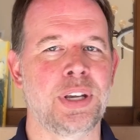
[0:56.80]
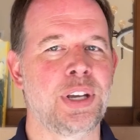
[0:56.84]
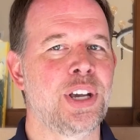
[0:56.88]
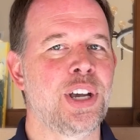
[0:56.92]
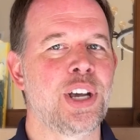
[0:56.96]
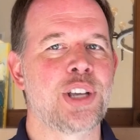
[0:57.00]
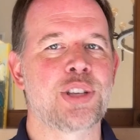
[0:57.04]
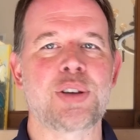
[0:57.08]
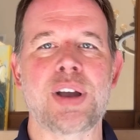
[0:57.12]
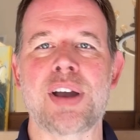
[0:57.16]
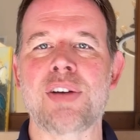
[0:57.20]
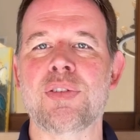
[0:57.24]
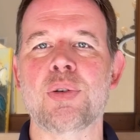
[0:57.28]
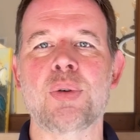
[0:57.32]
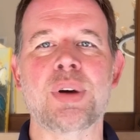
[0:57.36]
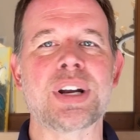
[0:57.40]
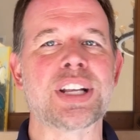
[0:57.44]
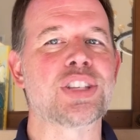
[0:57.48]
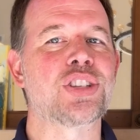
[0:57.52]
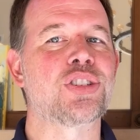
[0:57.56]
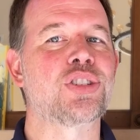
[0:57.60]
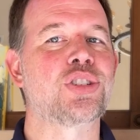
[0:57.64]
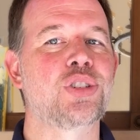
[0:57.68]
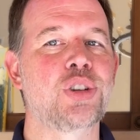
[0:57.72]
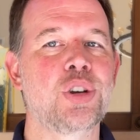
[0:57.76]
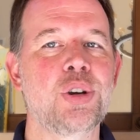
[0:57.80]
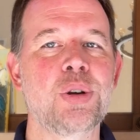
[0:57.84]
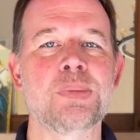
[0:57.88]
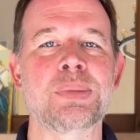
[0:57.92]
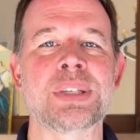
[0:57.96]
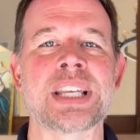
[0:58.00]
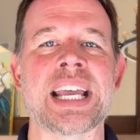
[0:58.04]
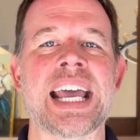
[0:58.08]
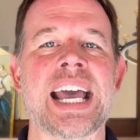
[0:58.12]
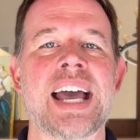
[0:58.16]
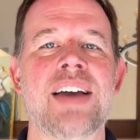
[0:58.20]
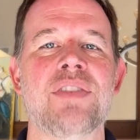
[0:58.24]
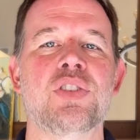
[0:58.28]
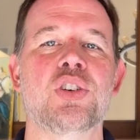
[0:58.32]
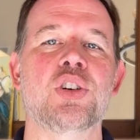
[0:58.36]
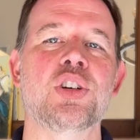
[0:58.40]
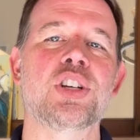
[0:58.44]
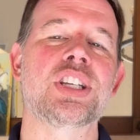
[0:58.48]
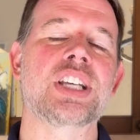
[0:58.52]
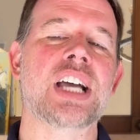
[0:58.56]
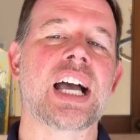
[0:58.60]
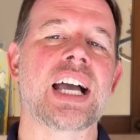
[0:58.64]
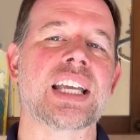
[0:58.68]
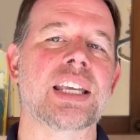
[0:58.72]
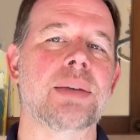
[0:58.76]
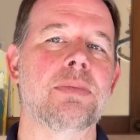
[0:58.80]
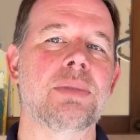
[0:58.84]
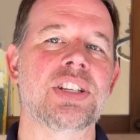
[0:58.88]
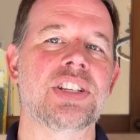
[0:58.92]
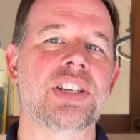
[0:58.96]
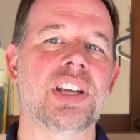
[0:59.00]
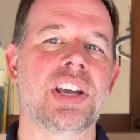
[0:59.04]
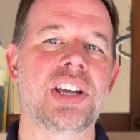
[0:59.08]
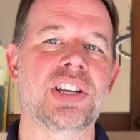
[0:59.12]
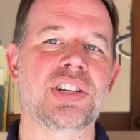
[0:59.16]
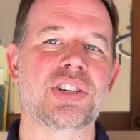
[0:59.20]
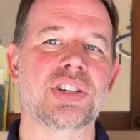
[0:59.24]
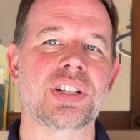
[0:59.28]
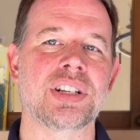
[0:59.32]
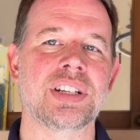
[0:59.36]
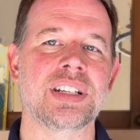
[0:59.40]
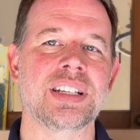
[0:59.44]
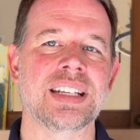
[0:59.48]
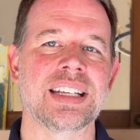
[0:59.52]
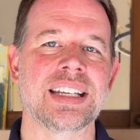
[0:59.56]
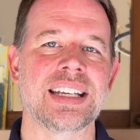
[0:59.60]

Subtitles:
So everyone assumes they have good documentation